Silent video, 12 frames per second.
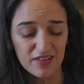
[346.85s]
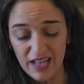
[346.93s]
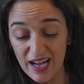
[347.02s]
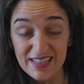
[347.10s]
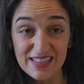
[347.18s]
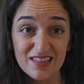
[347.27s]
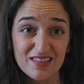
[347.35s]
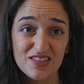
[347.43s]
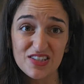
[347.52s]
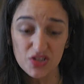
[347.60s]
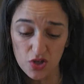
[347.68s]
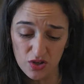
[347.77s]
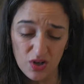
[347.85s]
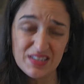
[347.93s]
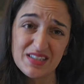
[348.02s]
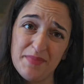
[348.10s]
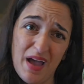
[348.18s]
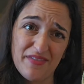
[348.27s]
Guys, it's just
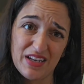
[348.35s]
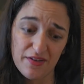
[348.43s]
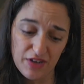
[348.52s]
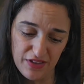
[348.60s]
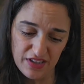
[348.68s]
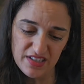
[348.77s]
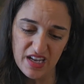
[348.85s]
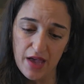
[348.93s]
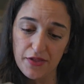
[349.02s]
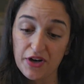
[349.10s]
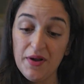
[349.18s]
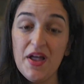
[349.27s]
awesome having everything together.